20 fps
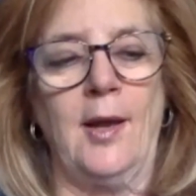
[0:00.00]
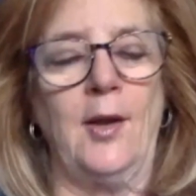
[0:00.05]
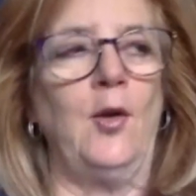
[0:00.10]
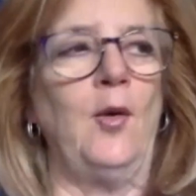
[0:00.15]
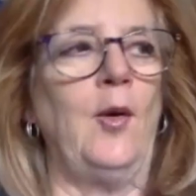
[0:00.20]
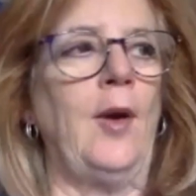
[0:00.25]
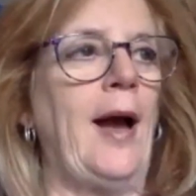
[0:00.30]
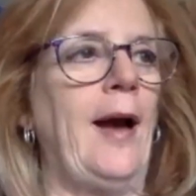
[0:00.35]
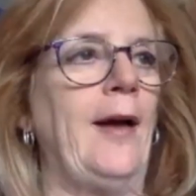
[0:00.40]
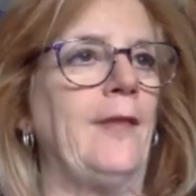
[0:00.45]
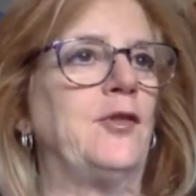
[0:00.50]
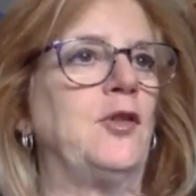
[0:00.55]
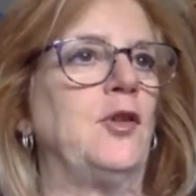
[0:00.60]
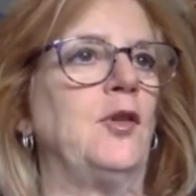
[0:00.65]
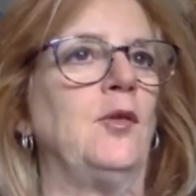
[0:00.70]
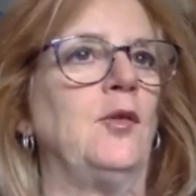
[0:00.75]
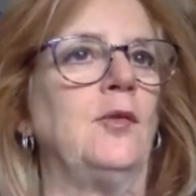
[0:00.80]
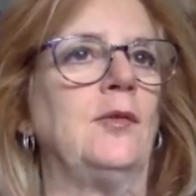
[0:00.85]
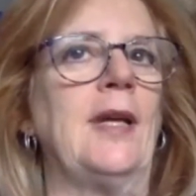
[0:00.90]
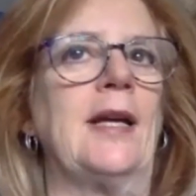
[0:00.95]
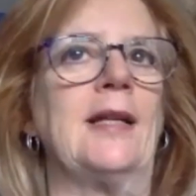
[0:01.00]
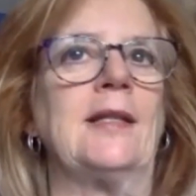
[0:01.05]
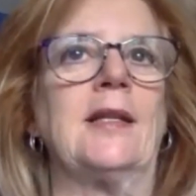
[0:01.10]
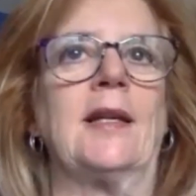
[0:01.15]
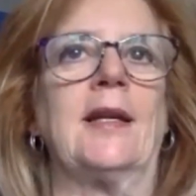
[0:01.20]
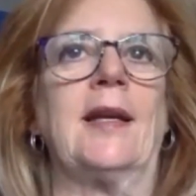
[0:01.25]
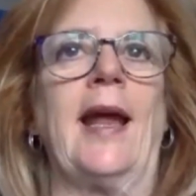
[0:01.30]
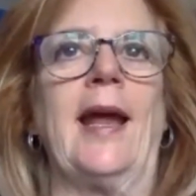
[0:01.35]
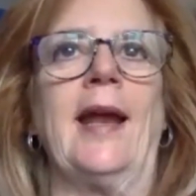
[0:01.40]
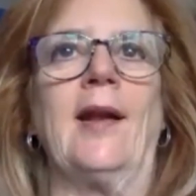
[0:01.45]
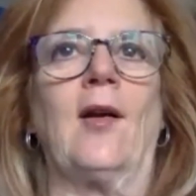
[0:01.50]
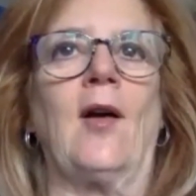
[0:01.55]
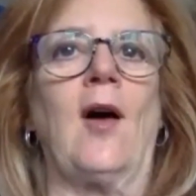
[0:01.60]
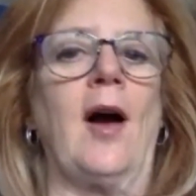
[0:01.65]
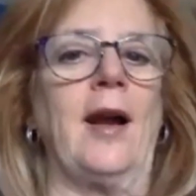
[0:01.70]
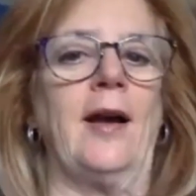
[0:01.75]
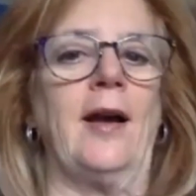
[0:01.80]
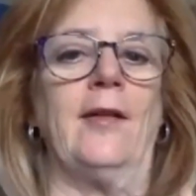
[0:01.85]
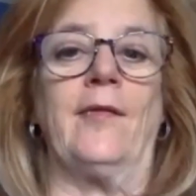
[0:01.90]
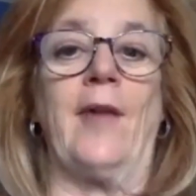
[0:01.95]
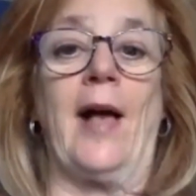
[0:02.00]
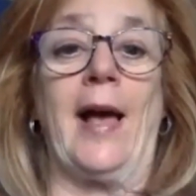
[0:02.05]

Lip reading: you have to designate a kind of,